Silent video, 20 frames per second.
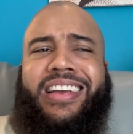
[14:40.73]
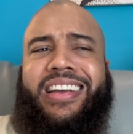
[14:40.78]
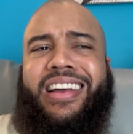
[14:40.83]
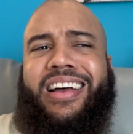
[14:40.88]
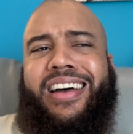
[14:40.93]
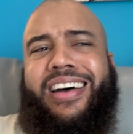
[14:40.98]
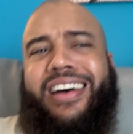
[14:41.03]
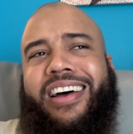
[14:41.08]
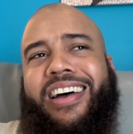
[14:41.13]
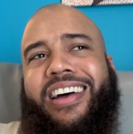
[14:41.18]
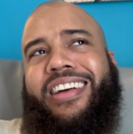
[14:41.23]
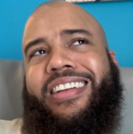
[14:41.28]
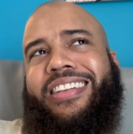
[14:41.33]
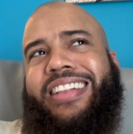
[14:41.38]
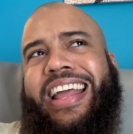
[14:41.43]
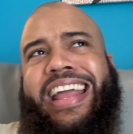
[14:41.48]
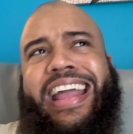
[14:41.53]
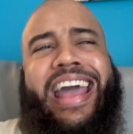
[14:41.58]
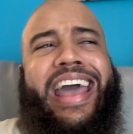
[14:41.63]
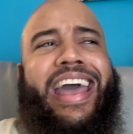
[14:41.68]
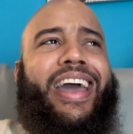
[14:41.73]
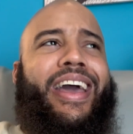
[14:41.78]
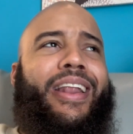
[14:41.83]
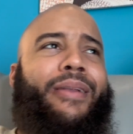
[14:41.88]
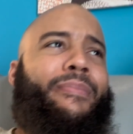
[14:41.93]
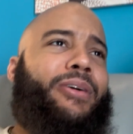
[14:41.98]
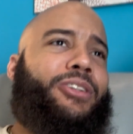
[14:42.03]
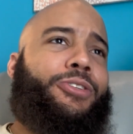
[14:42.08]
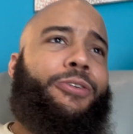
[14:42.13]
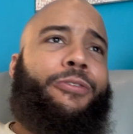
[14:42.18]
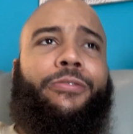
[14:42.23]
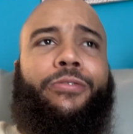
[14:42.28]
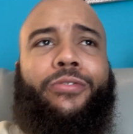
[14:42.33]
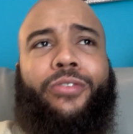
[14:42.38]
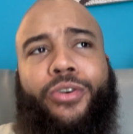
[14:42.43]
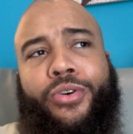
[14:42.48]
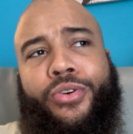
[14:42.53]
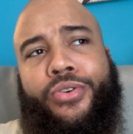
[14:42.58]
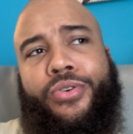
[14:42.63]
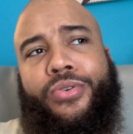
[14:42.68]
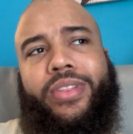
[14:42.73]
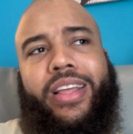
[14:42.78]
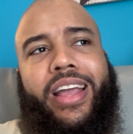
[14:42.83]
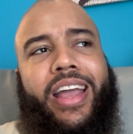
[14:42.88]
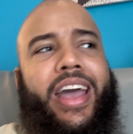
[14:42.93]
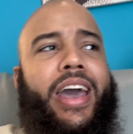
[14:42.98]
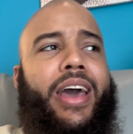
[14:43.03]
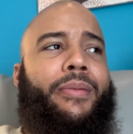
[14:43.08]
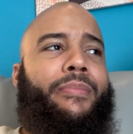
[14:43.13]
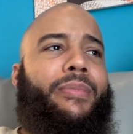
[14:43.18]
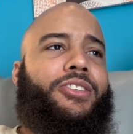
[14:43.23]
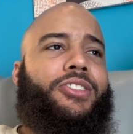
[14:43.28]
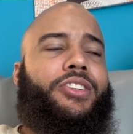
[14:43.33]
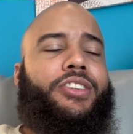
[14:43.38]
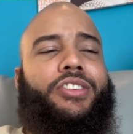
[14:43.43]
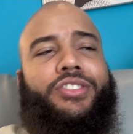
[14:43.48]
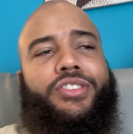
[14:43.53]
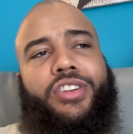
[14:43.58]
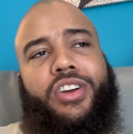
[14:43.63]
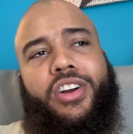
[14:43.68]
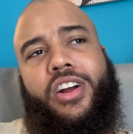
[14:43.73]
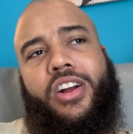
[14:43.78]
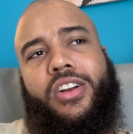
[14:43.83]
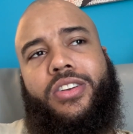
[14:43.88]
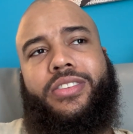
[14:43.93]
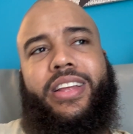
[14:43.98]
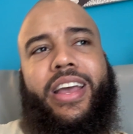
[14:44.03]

They had a bunch of fruit. They had a bunch of desserts.